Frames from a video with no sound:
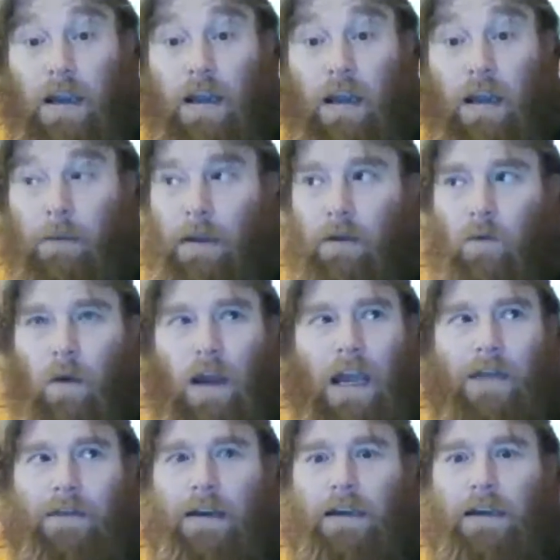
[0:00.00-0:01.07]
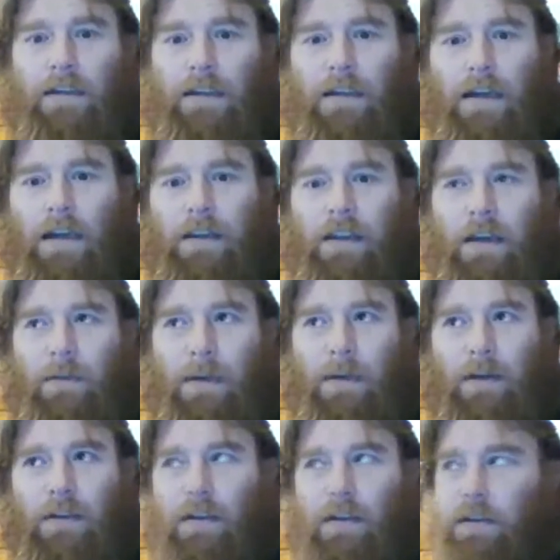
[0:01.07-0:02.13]
I'm like, why haven't I seen anything about
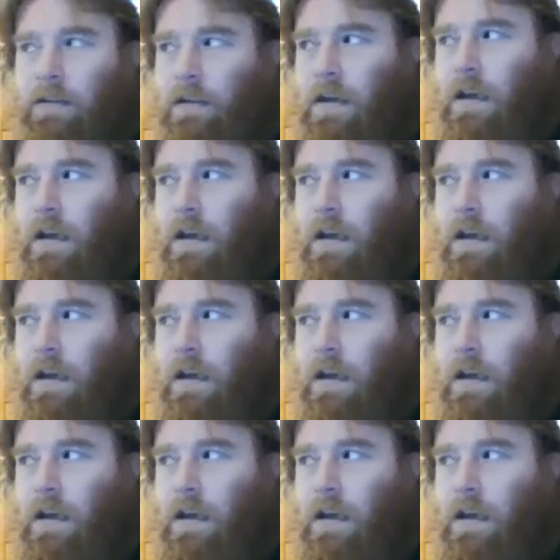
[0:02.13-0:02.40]
this?